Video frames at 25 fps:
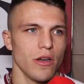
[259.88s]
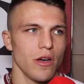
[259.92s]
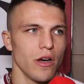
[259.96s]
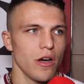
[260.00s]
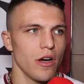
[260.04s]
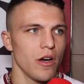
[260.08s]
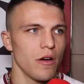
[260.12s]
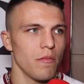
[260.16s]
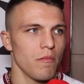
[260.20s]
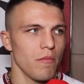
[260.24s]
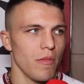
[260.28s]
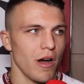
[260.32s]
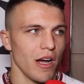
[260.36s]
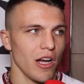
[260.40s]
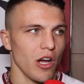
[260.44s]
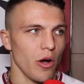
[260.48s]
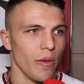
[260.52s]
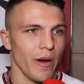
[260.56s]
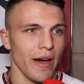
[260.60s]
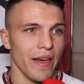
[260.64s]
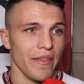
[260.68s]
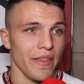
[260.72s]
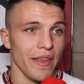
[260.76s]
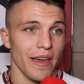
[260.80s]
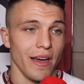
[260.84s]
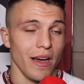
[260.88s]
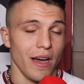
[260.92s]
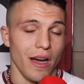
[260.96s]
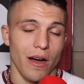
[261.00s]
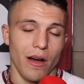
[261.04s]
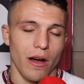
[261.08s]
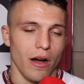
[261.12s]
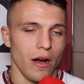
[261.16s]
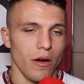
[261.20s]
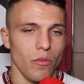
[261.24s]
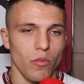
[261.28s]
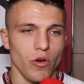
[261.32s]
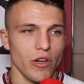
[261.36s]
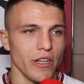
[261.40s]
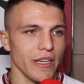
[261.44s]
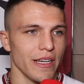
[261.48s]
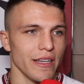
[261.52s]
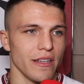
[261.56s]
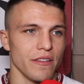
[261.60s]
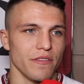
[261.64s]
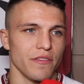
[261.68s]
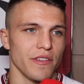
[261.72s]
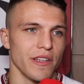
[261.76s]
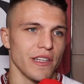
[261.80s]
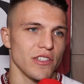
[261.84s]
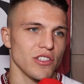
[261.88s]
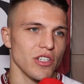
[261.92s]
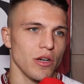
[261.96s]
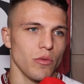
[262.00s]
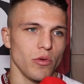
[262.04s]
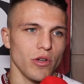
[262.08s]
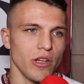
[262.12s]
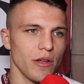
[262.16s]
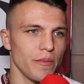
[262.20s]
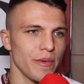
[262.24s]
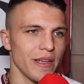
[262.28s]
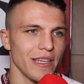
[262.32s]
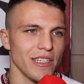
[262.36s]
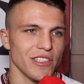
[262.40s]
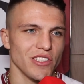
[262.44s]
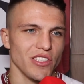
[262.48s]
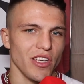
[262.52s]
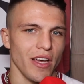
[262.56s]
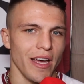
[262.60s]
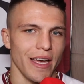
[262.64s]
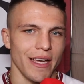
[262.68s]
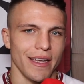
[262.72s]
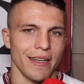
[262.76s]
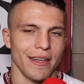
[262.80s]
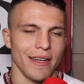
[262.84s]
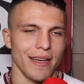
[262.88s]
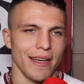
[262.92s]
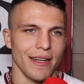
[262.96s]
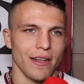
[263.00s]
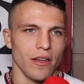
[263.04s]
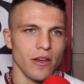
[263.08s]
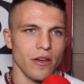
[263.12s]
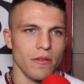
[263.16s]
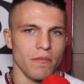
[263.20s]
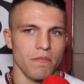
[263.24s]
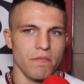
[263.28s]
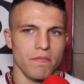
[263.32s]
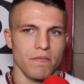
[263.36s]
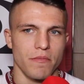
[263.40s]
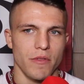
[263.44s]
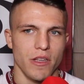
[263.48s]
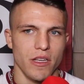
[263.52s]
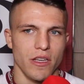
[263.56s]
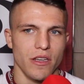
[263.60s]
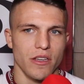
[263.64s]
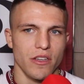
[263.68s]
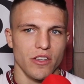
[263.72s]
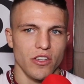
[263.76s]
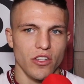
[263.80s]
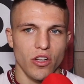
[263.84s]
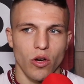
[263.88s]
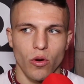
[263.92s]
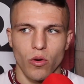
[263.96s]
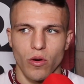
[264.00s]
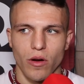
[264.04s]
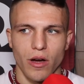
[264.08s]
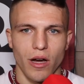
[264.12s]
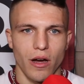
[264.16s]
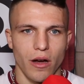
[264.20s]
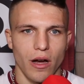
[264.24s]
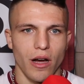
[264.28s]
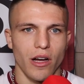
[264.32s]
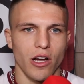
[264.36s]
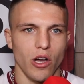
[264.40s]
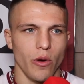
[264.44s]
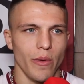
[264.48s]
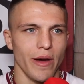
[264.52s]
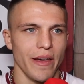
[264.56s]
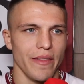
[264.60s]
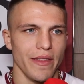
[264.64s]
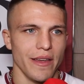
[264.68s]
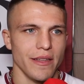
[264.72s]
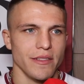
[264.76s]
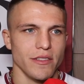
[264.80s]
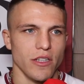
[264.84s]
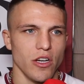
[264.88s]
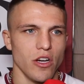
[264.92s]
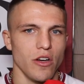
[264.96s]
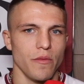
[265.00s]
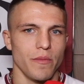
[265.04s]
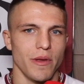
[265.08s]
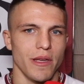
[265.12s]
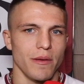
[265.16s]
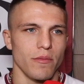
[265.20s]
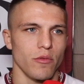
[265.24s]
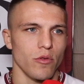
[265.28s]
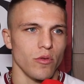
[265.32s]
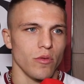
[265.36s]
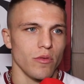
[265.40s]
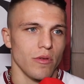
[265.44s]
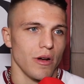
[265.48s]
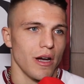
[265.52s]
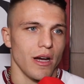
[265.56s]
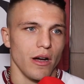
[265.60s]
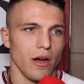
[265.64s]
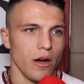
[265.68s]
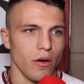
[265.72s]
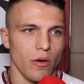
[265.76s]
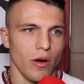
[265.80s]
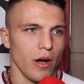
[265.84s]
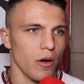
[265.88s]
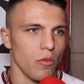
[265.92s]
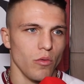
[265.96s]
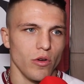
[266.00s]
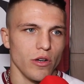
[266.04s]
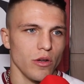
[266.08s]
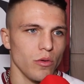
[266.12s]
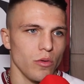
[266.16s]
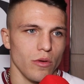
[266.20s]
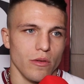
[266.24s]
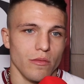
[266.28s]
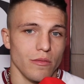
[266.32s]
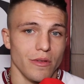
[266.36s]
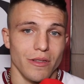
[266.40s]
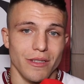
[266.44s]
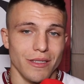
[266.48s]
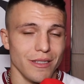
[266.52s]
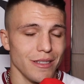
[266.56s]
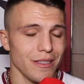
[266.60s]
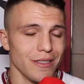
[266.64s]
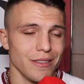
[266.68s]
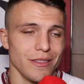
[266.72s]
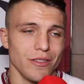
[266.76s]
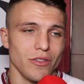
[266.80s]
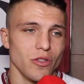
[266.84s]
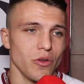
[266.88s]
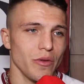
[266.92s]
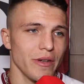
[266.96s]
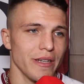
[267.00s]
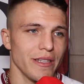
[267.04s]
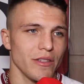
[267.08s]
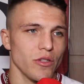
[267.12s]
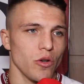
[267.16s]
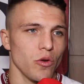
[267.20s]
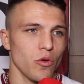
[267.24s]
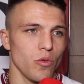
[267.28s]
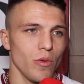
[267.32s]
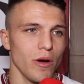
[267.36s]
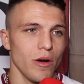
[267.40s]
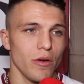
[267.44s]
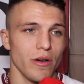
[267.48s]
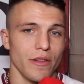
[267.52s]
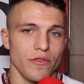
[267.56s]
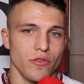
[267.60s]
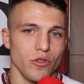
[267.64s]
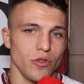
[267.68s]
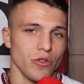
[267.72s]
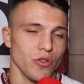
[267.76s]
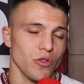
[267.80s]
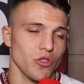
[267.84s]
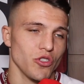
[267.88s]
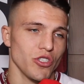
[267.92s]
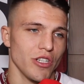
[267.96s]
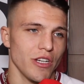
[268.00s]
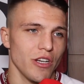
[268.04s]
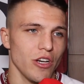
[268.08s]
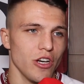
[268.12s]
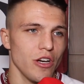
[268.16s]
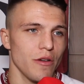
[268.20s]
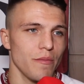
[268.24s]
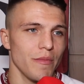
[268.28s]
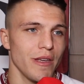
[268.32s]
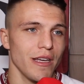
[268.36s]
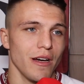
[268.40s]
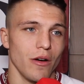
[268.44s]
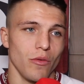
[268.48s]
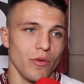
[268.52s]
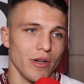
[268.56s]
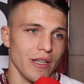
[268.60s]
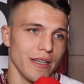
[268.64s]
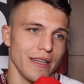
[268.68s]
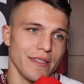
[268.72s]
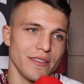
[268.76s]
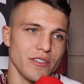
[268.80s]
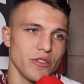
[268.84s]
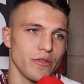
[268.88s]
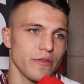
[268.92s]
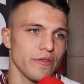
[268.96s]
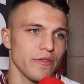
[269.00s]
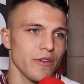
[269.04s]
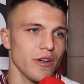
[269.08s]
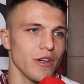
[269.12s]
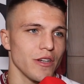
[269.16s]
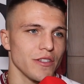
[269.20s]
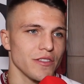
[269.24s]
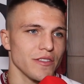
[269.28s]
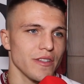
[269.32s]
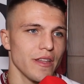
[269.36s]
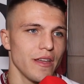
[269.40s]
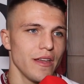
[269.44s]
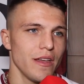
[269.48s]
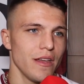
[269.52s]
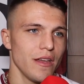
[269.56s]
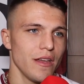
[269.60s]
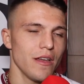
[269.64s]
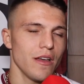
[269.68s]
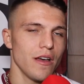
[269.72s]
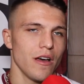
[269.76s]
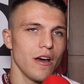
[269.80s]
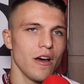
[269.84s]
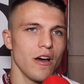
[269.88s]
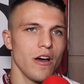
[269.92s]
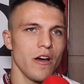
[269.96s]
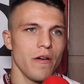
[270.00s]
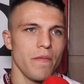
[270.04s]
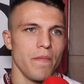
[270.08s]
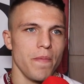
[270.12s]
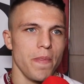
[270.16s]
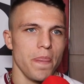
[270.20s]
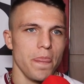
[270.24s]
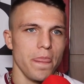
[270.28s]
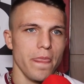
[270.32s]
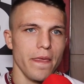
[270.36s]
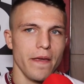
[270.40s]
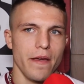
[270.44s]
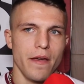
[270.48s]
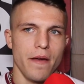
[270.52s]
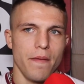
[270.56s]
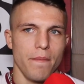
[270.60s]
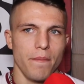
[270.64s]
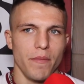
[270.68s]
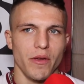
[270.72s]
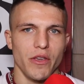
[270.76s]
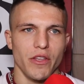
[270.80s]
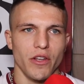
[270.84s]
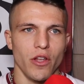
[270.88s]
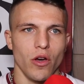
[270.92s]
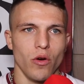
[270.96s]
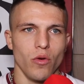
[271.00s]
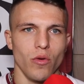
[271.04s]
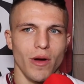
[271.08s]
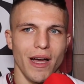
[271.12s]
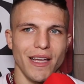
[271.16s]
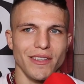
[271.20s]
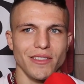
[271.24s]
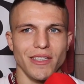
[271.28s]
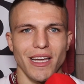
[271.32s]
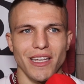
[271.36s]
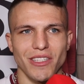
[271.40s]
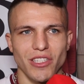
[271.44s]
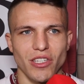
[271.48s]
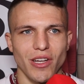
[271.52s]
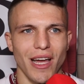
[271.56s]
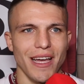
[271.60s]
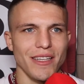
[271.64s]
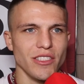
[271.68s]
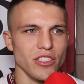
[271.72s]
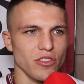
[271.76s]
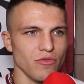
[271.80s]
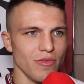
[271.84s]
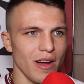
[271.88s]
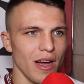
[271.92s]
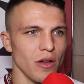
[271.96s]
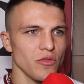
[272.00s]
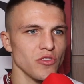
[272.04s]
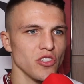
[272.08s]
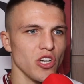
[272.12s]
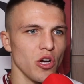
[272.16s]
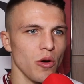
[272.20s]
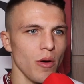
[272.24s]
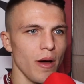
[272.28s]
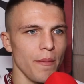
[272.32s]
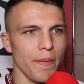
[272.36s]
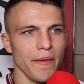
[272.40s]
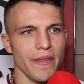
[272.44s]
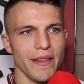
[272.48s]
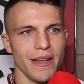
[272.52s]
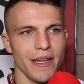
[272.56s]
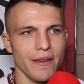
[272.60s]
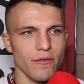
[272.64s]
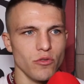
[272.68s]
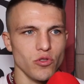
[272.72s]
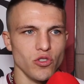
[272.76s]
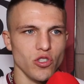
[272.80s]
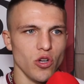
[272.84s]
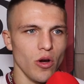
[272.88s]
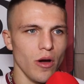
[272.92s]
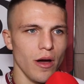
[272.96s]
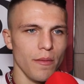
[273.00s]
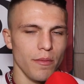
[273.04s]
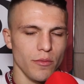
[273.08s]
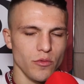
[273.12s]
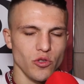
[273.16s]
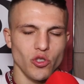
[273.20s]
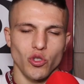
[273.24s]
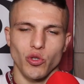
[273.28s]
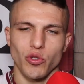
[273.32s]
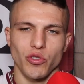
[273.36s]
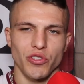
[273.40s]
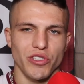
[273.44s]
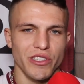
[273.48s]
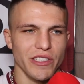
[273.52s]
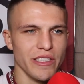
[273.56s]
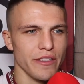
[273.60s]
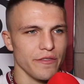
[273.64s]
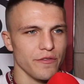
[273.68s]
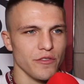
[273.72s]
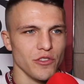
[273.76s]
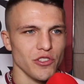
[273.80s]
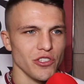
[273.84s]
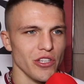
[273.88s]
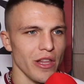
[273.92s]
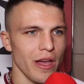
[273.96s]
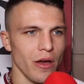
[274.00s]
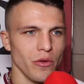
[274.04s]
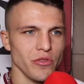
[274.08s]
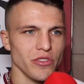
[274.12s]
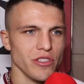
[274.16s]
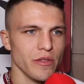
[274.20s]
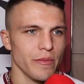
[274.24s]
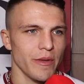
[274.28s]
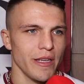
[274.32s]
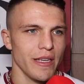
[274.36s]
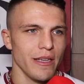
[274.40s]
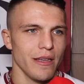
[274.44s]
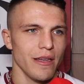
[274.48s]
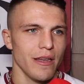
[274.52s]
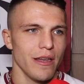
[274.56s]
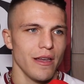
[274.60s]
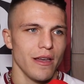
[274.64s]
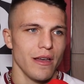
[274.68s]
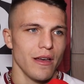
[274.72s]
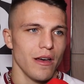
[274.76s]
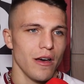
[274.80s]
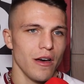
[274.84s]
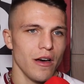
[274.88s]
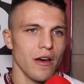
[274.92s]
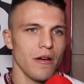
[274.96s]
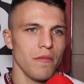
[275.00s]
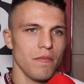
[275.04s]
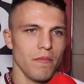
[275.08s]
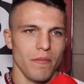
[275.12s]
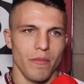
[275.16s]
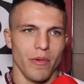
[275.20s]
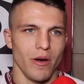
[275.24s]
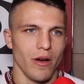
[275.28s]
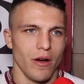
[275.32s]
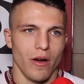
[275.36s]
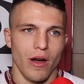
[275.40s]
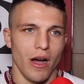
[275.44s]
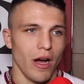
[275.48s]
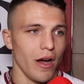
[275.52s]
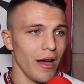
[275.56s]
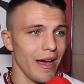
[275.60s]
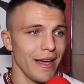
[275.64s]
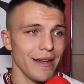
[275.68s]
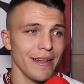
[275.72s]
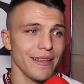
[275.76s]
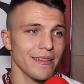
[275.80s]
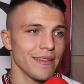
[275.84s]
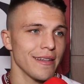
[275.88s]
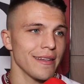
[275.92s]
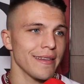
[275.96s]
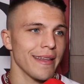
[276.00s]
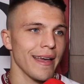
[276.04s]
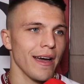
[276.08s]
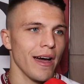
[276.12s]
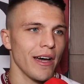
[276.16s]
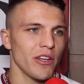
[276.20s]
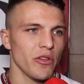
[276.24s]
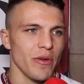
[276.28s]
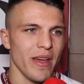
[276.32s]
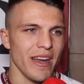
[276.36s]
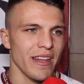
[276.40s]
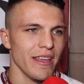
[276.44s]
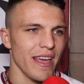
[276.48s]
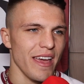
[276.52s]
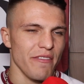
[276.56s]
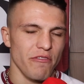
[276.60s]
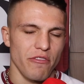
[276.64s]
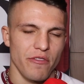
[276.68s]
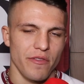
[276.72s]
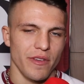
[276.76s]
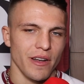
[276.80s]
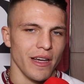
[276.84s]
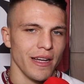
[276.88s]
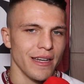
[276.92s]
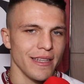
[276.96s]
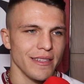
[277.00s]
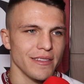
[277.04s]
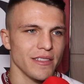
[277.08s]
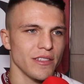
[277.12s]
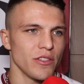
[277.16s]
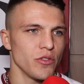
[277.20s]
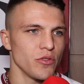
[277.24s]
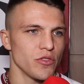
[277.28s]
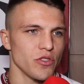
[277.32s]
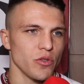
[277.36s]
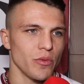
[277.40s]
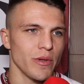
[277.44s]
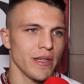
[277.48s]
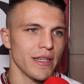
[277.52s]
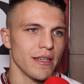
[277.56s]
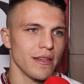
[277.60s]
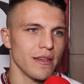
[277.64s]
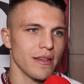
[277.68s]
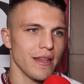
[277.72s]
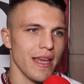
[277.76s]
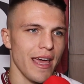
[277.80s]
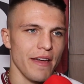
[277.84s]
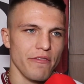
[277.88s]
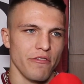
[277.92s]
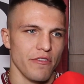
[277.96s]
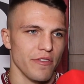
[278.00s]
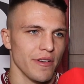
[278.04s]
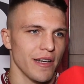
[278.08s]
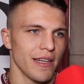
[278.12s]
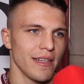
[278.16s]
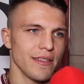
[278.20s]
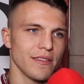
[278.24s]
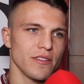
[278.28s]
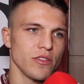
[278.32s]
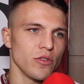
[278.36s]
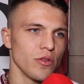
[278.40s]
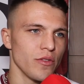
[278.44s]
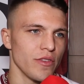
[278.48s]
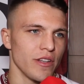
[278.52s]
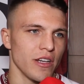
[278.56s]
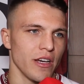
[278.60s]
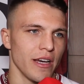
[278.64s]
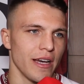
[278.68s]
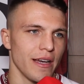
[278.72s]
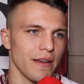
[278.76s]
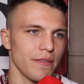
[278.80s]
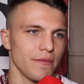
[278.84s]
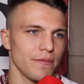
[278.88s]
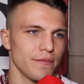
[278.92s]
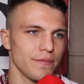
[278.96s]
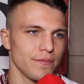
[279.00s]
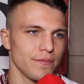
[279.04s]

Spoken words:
I go out there, I want to get the finish. I want to be exciting, and I go out there to hurt people. I want to. It's a dog-eat-dog world. If you're trying to hurt me, I want to get to you first. But as the rounds go up and the levels go up, I'm sure you see different styles to me. But at the end of the day, I do everything I need to do to win. Everything I need to do on the night.